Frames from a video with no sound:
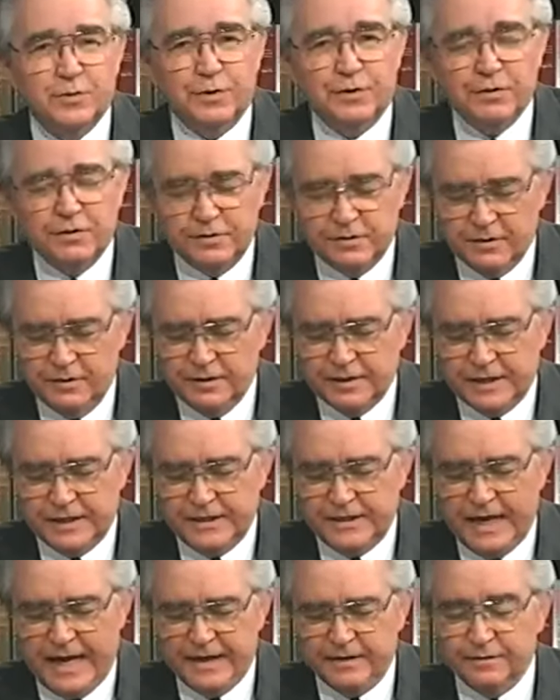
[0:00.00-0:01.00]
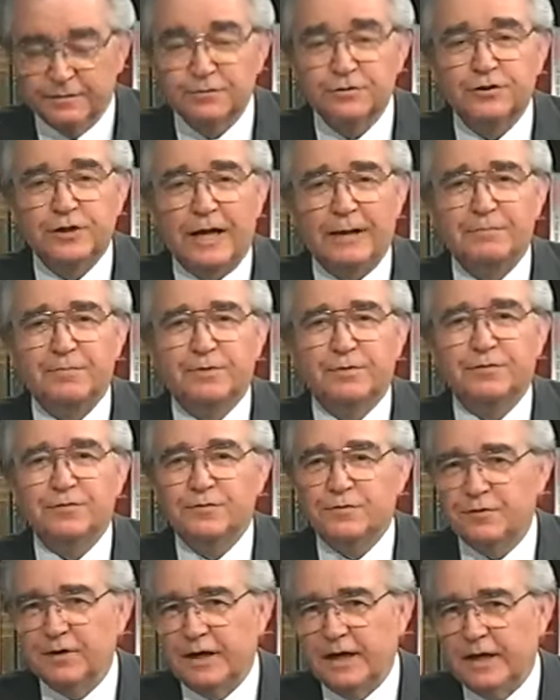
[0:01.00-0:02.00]
we're going to look at Daniel chapter
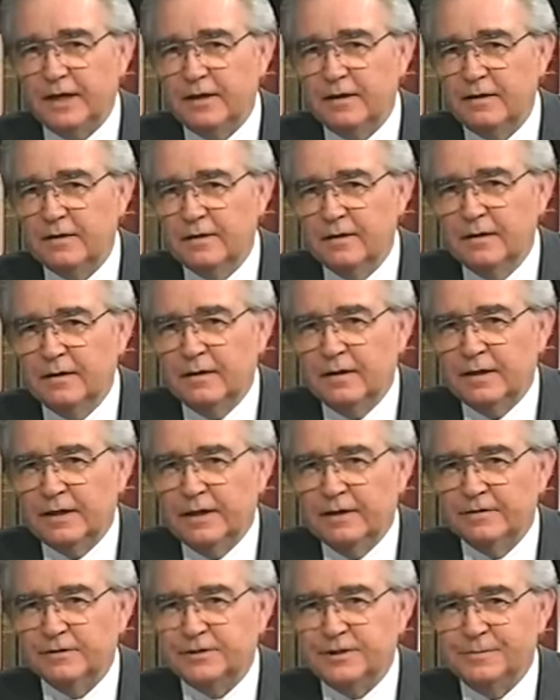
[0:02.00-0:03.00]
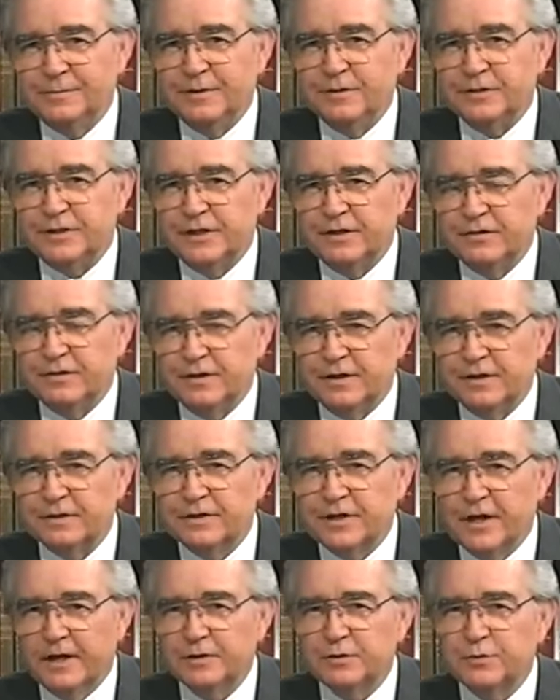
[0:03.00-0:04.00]
3. Gary Stearman is here to
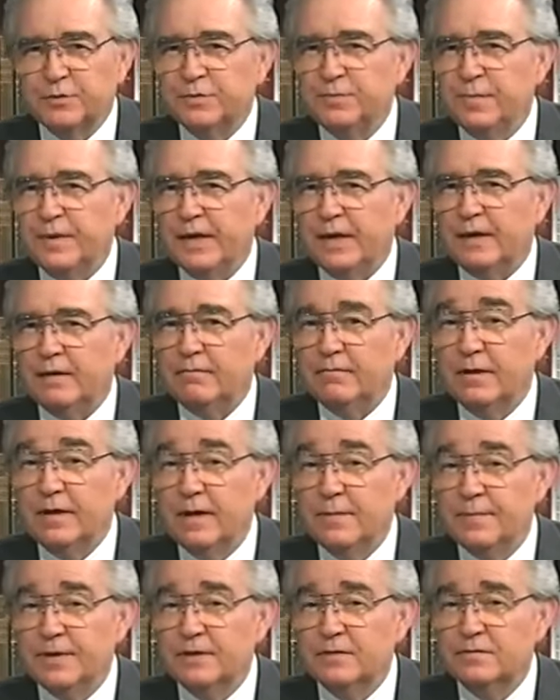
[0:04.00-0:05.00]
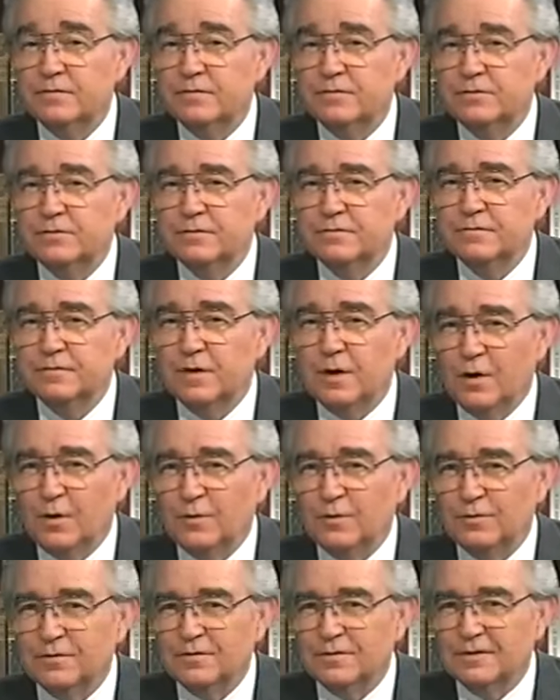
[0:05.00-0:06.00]
discuss with me the image of
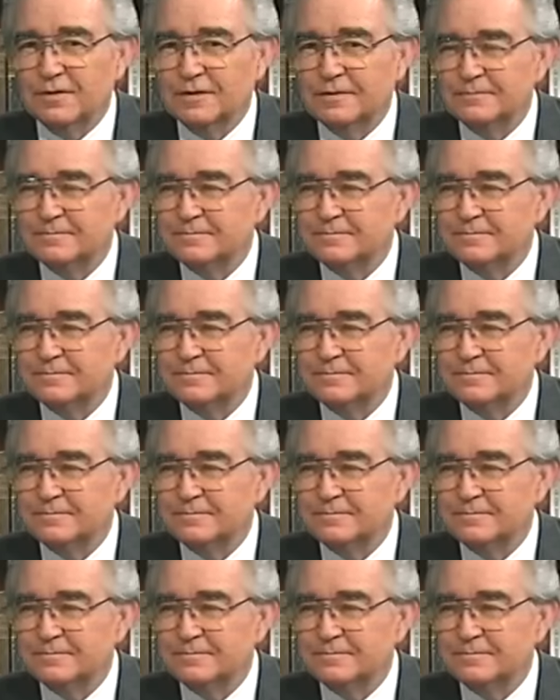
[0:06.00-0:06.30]
gold.